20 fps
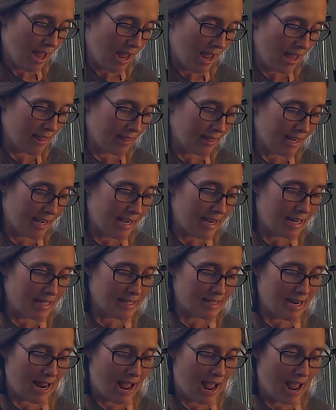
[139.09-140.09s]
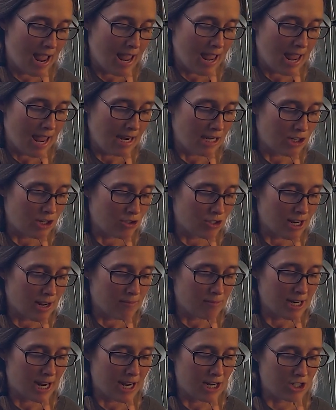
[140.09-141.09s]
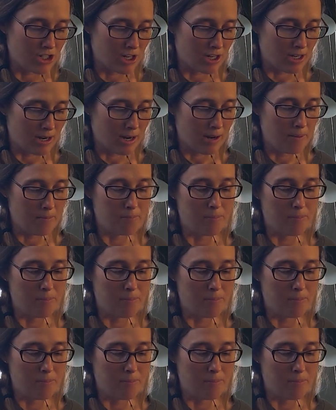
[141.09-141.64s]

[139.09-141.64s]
"And lead us not into temptation,